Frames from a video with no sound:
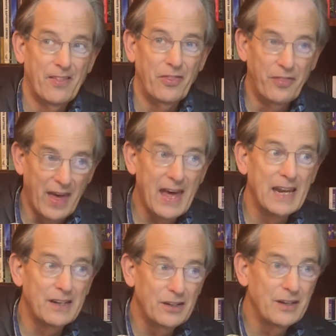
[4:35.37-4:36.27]

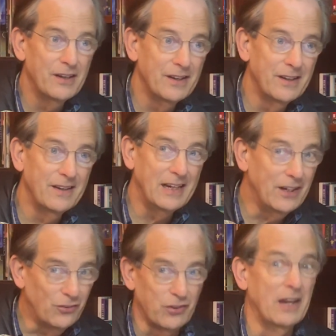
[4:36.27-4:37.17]
Then
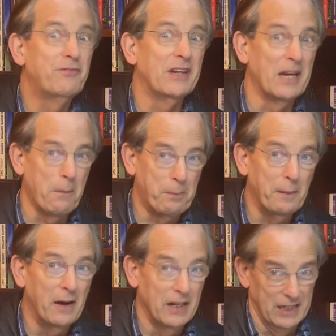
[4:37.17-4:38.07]
he's lifted up
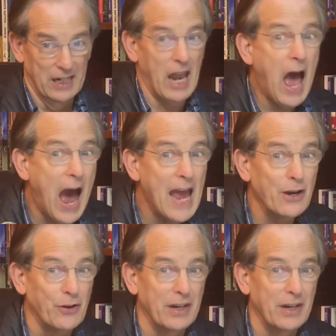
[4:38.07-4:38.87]
a little higher,